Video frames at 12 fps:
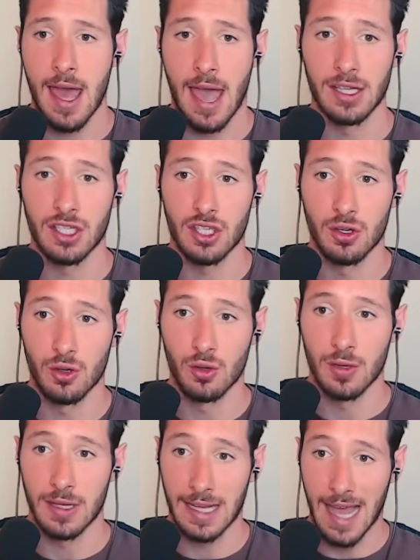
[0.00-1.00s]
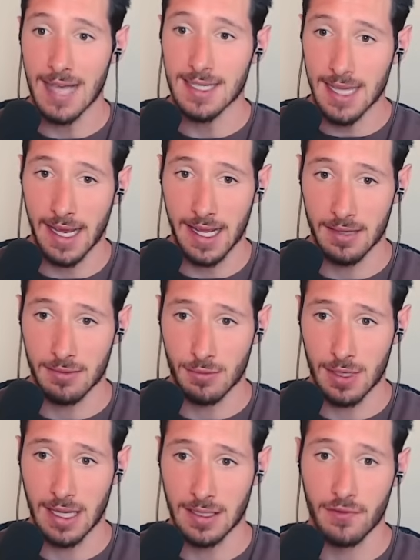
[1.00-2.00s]
And so the gas tank
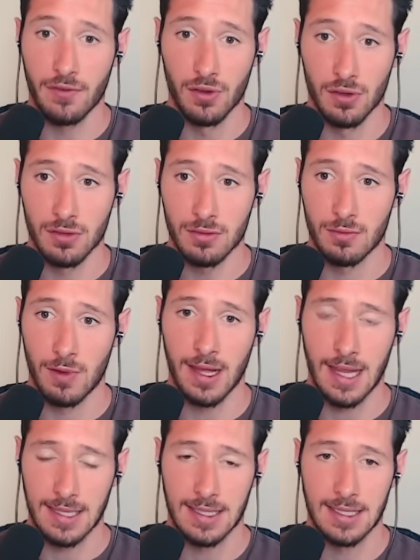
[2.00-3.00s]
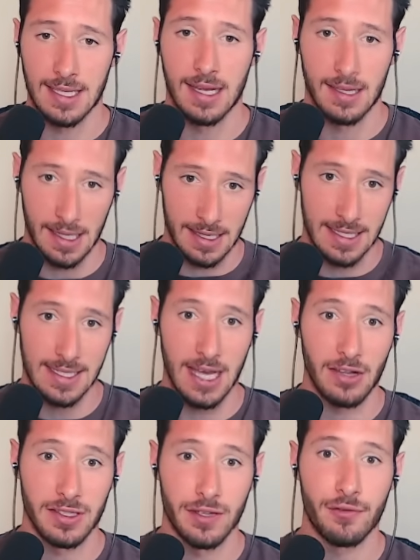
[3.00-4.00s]
gets full, right? That's inside, like the
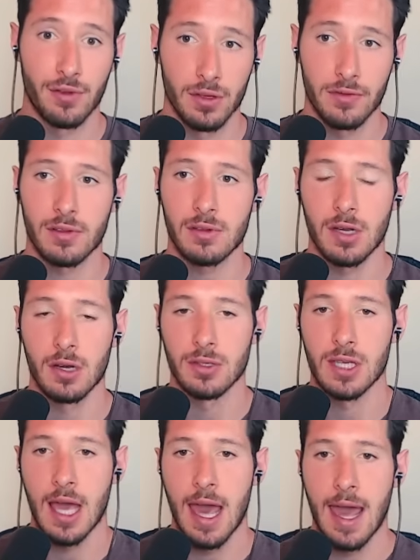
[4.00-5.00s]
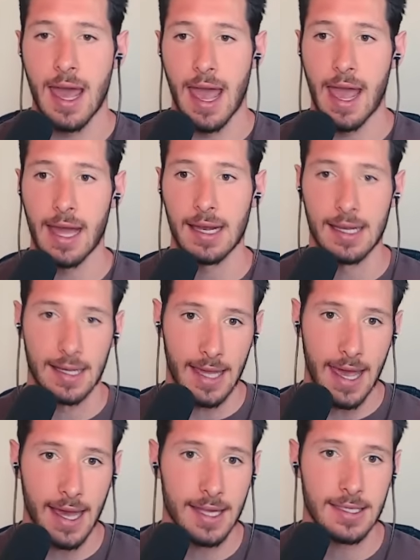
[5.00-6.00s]
cell is full of glucose and
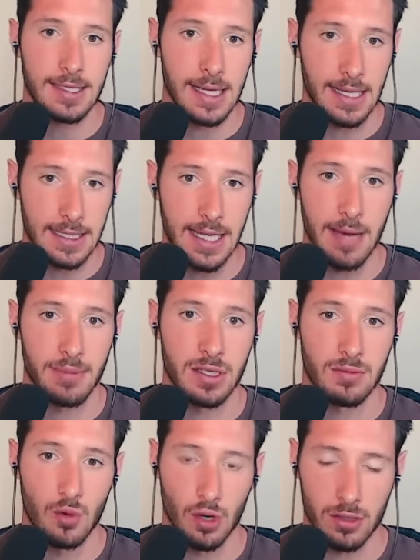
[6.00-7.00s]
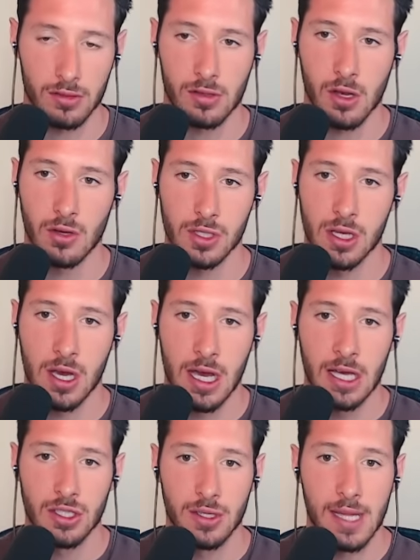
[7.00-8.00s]
can't accept more glucose.
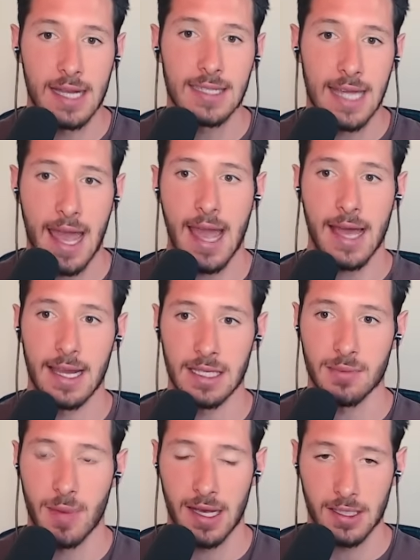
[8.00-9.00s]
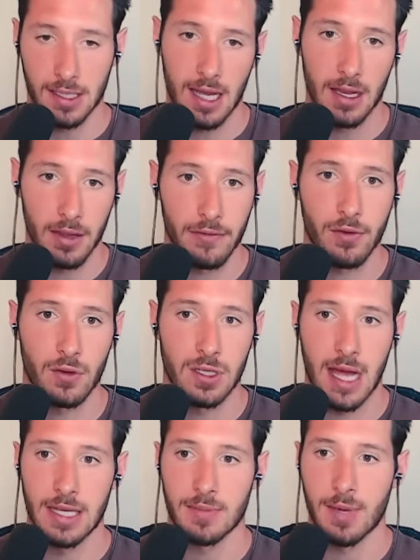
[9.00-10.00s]
So that is an aspect, kind of the
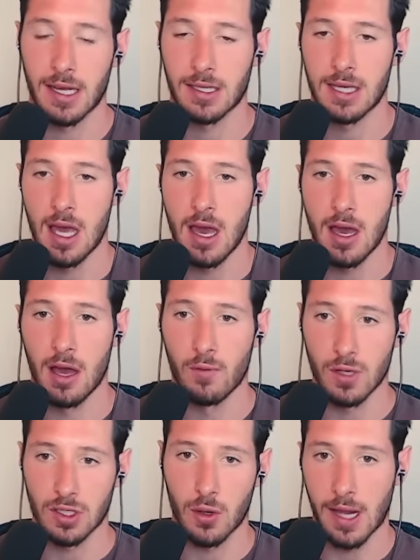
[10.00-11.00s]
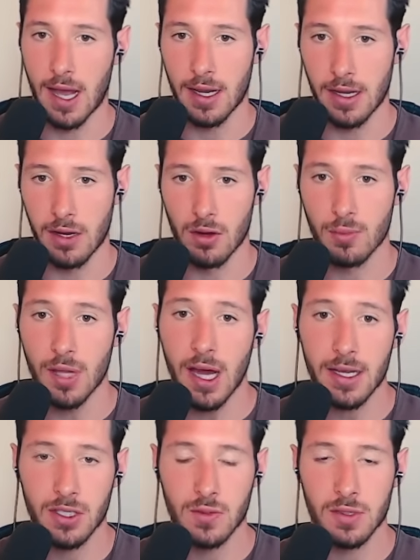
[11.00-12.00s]
first aspect of what's going on here, a
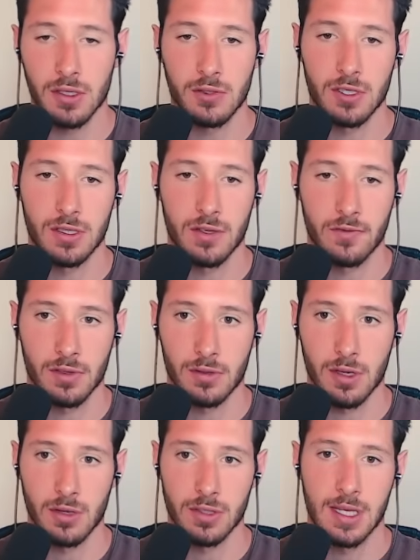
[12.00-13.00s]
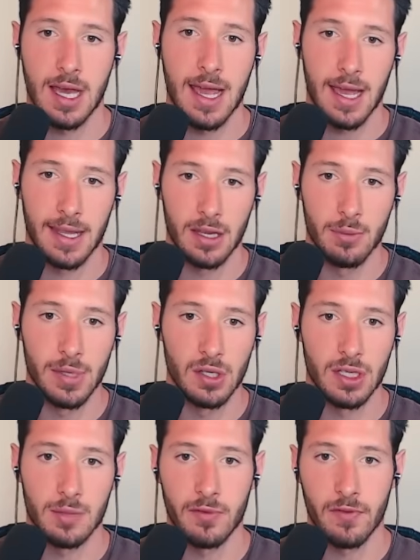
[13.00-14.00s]
blockage with the usage of glucose, and then a
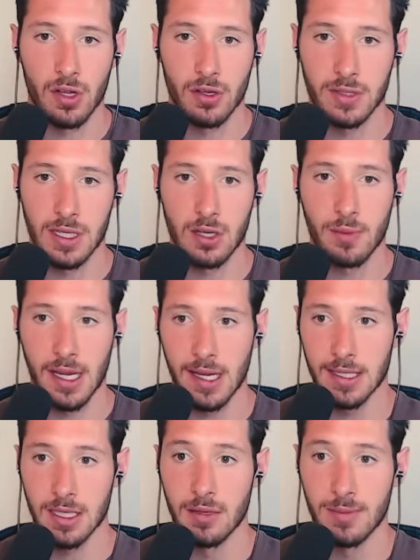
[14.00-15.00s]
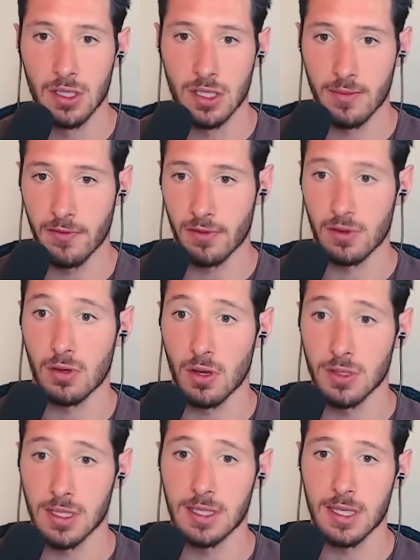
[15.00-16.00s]
buildup of all those intermediates and a buildup of
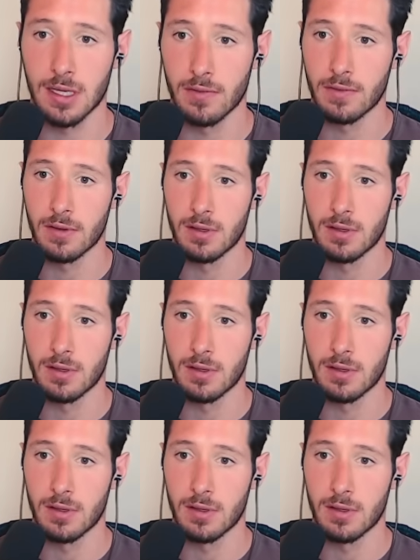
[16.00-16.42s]
glucose itself.